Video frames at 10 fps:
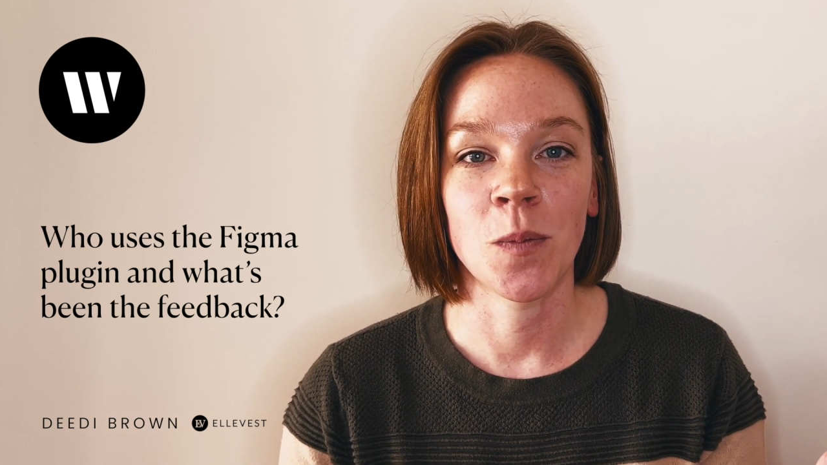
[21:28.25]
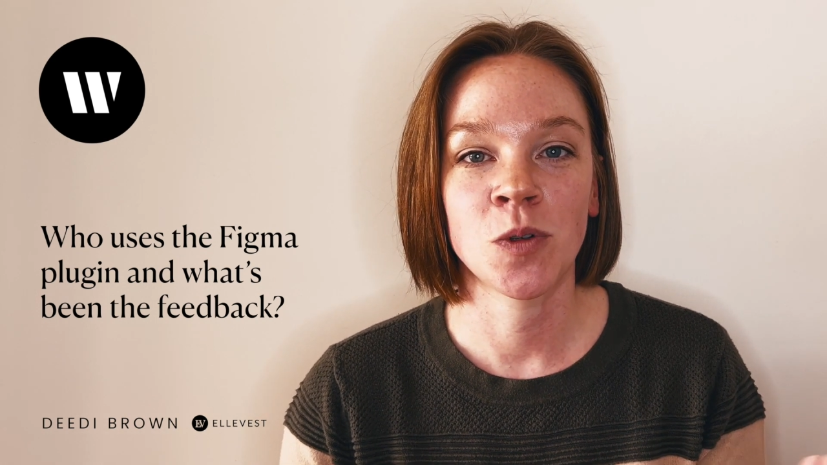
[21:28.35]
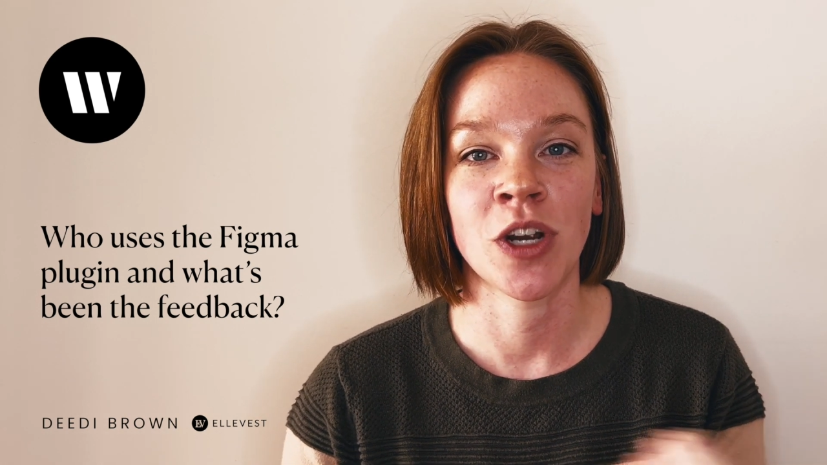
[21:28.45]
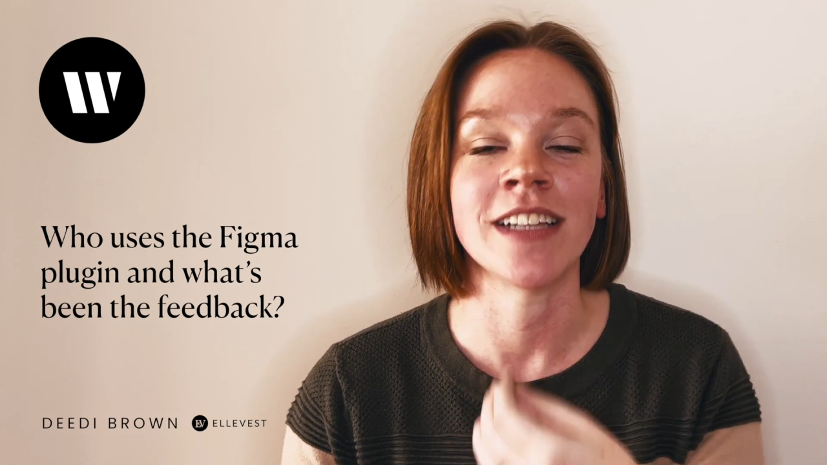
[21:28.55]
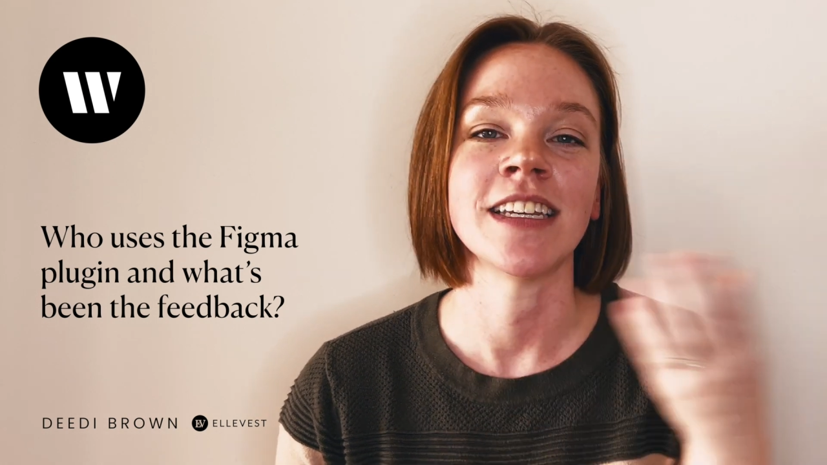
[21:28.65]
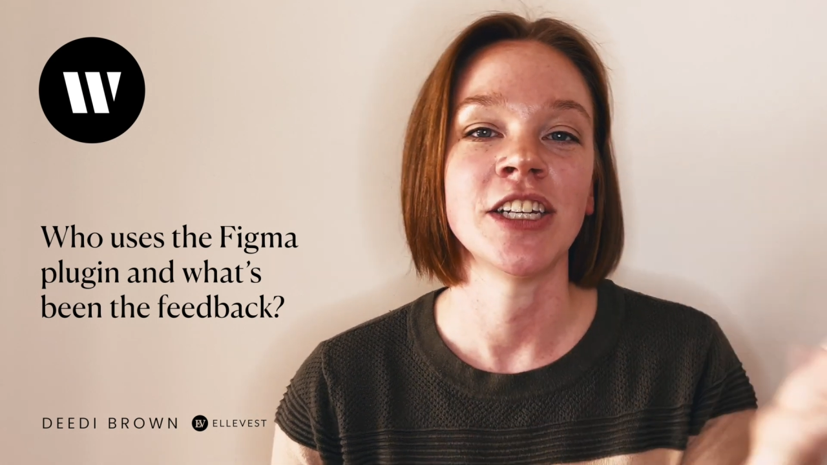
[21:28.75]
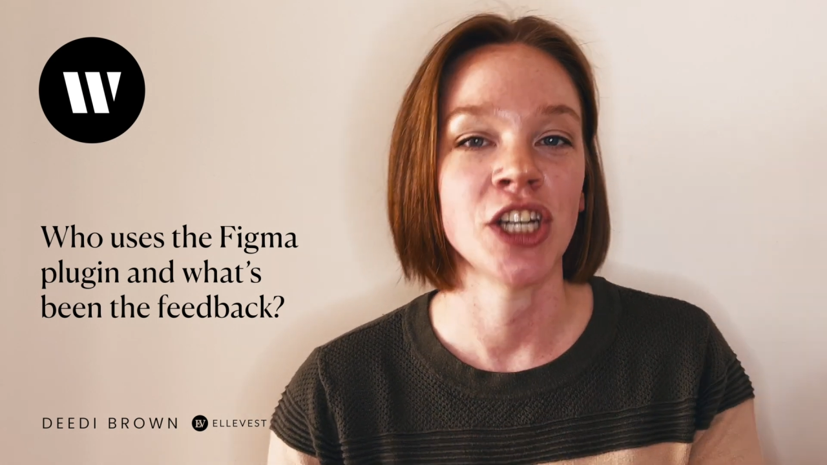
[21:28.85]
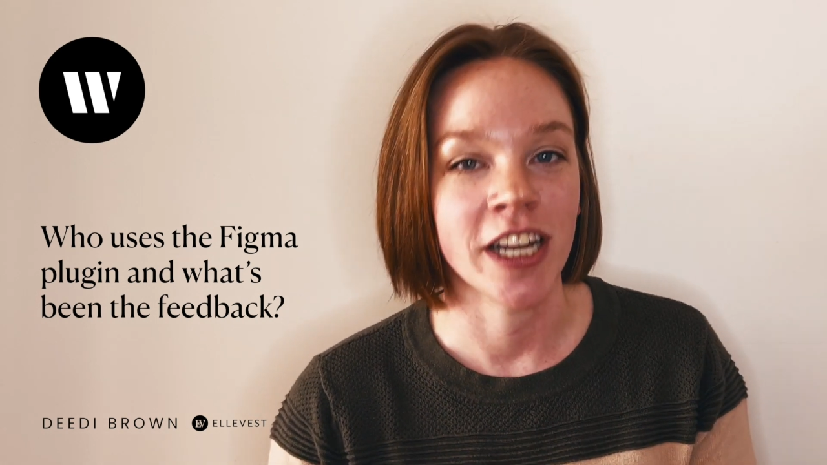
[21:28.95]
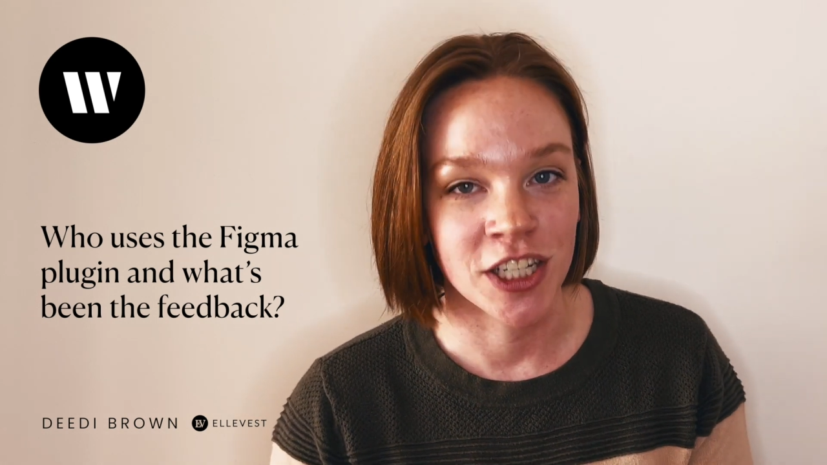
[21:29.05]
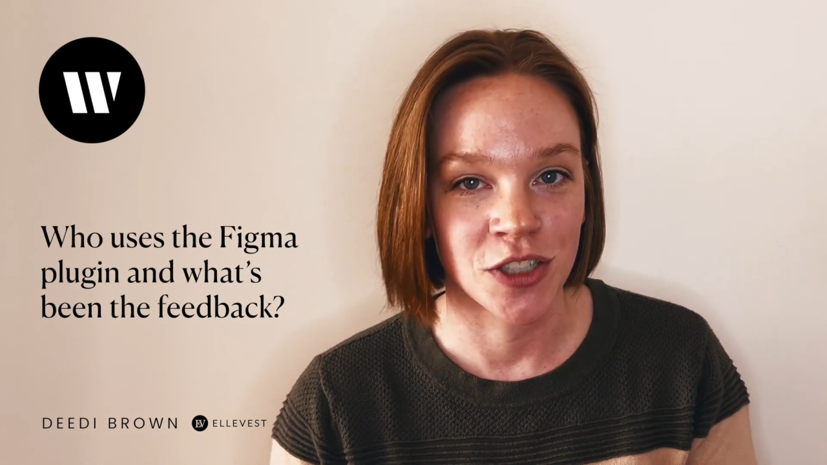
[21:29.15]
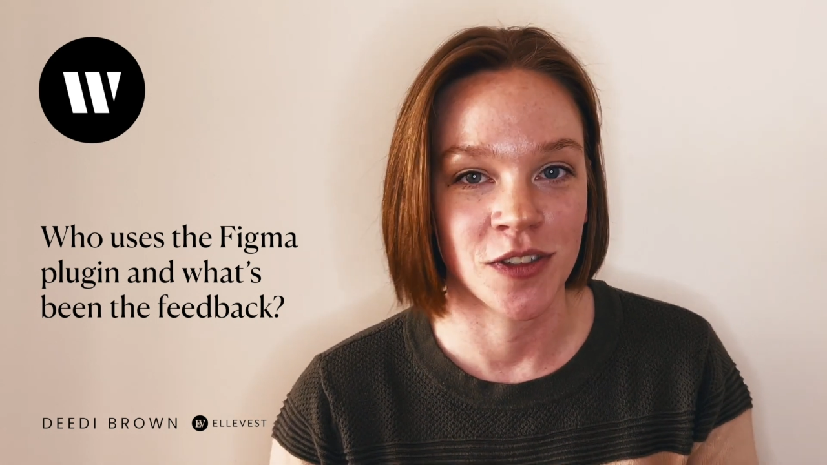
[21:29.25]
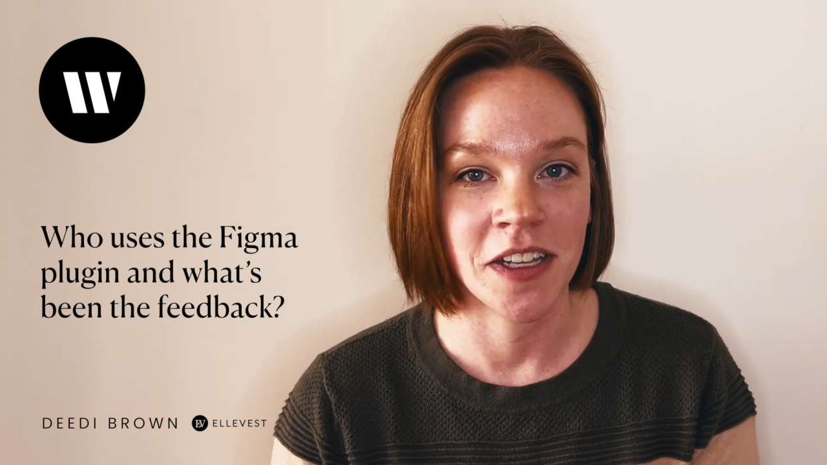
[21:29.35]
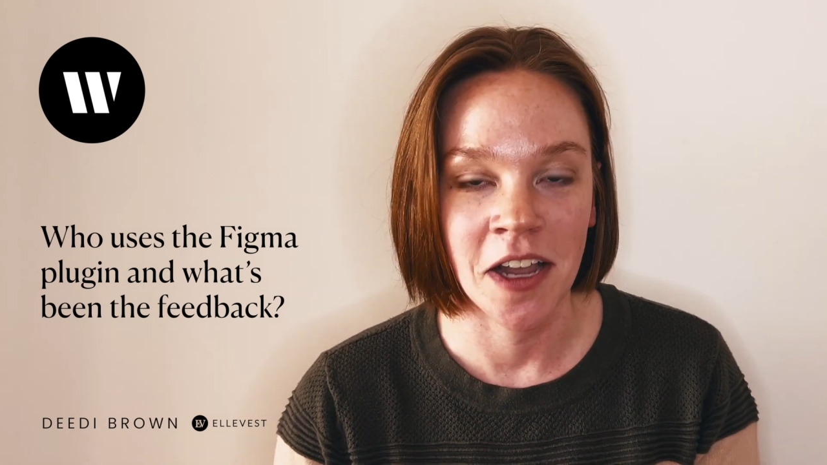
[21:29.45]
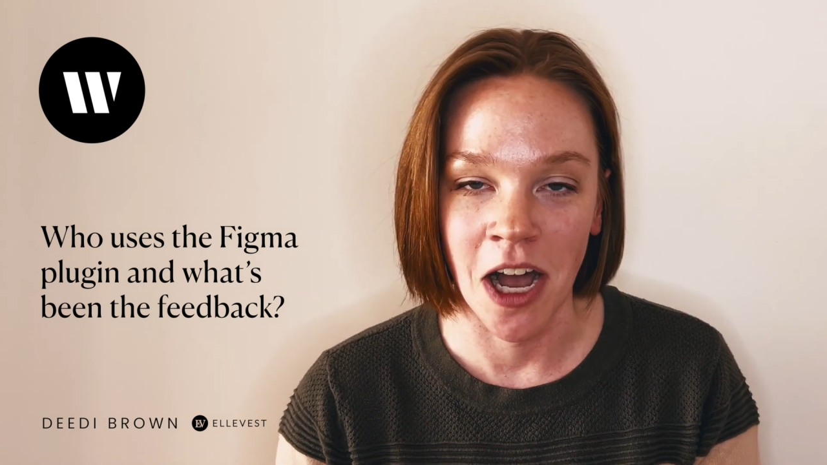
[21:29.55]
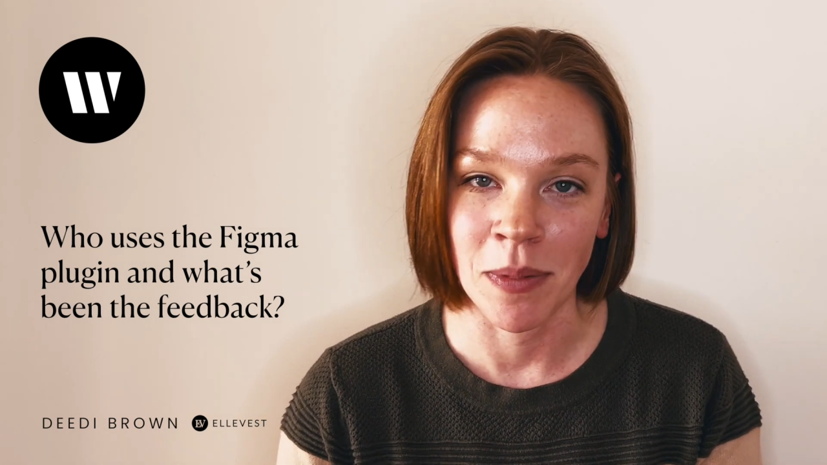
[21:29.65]
translation issues
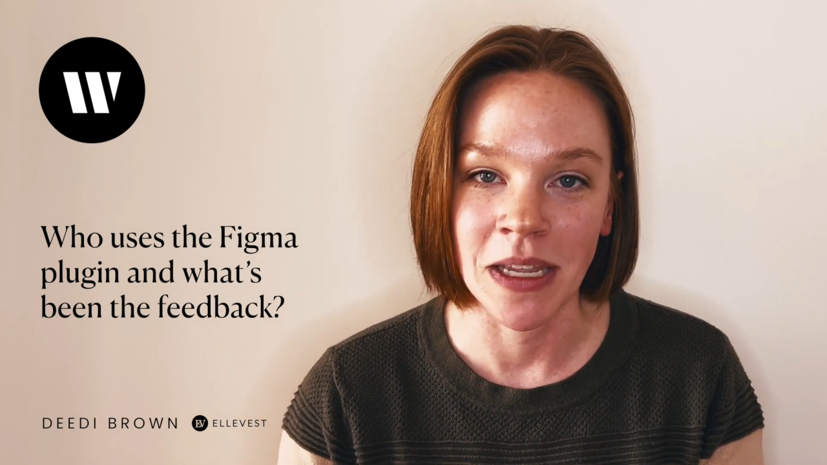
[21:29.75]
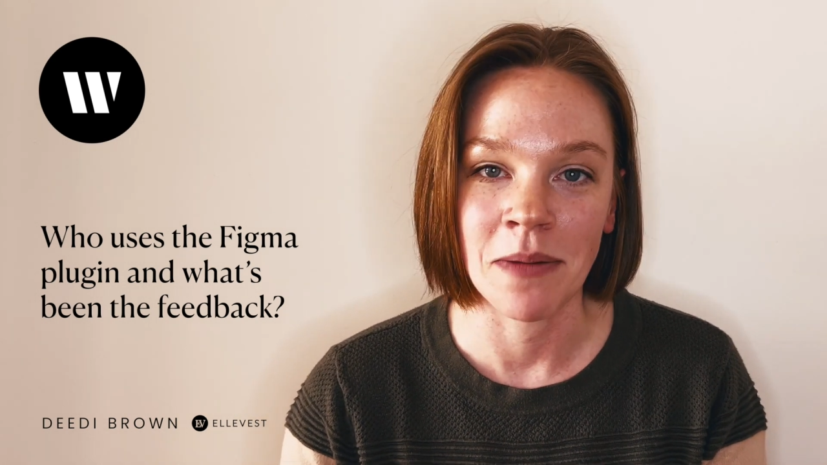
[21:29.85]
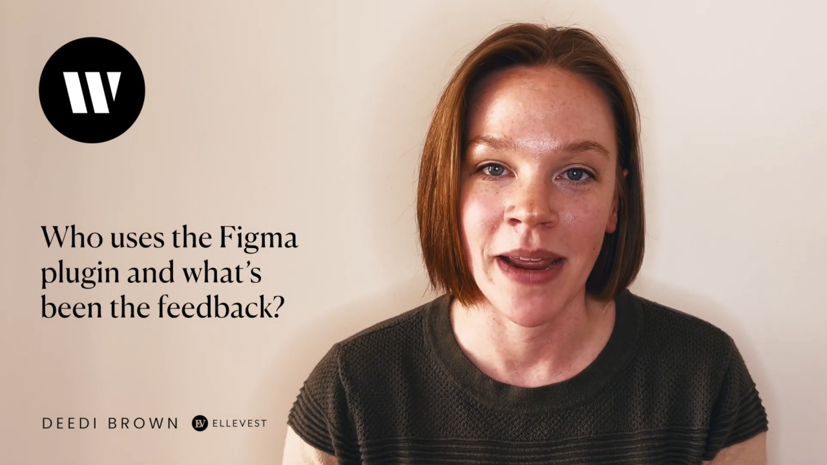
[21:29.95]
in copy and